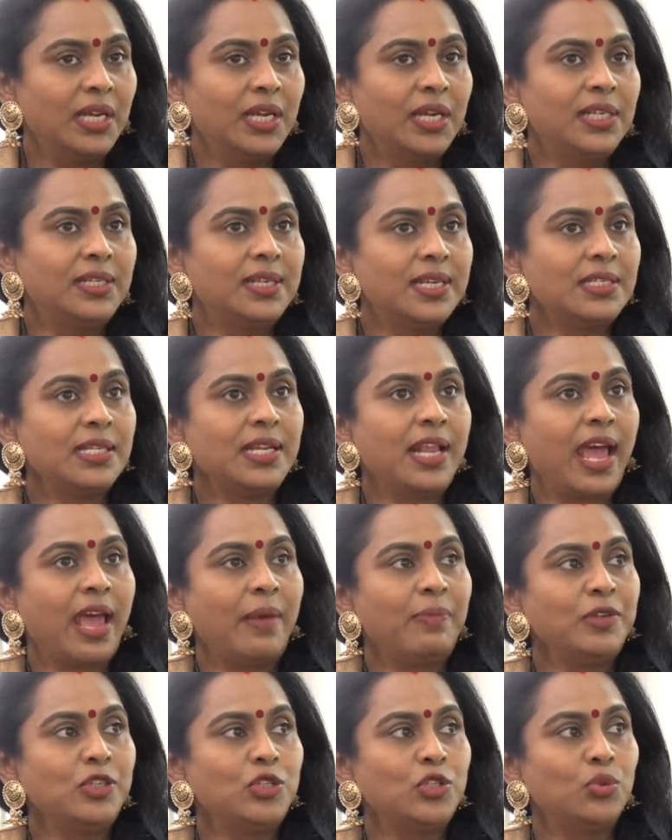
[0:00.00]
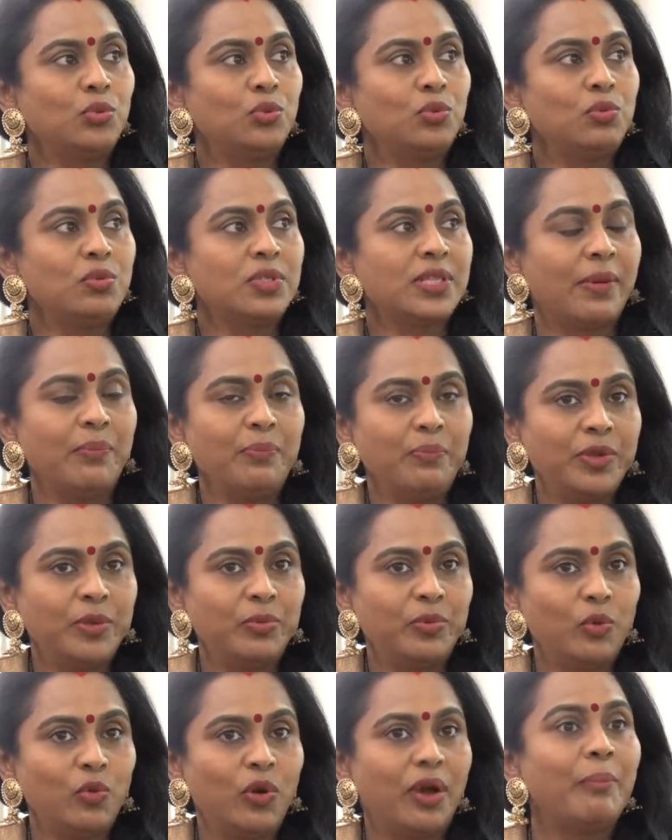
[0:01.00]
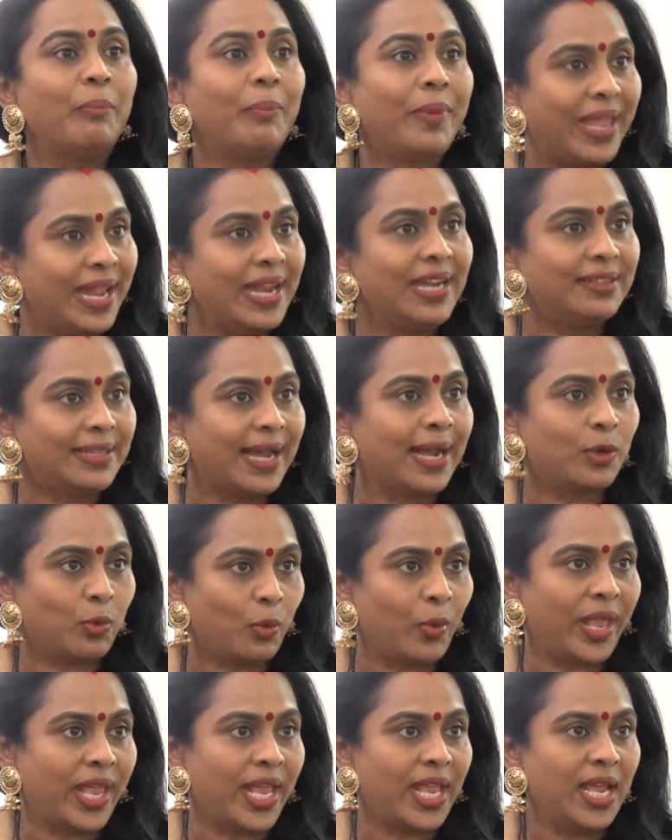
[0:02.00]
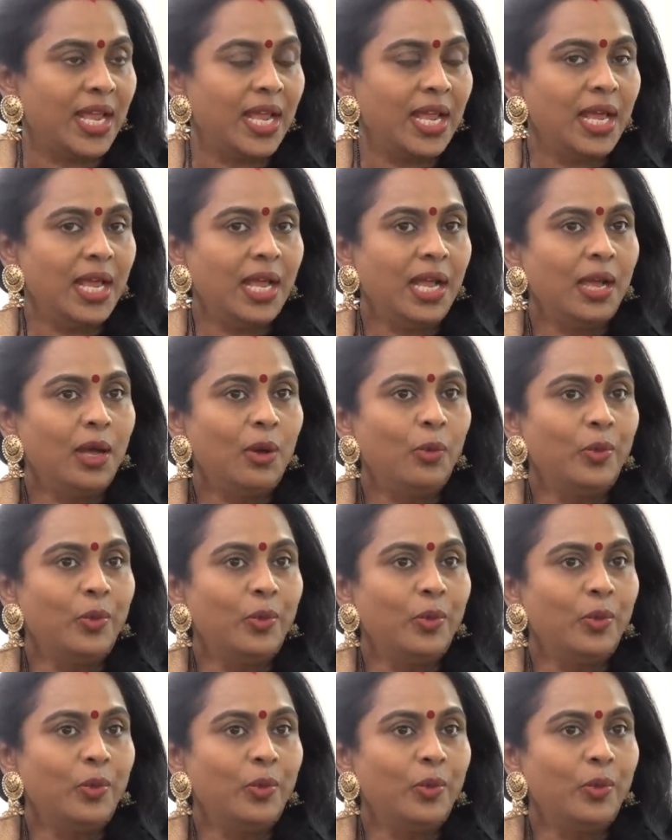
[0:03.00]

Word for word: it doesn't happen to some people who are made that way yes